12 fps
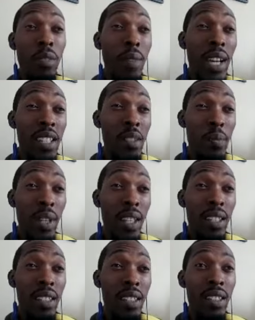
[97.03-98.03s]
MySpace
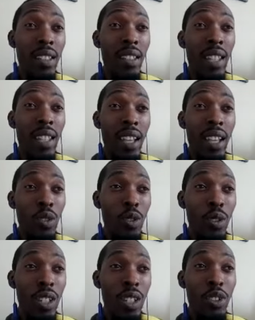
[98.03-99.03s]
and that
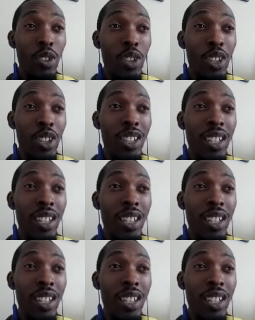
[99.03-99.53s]
whole culture.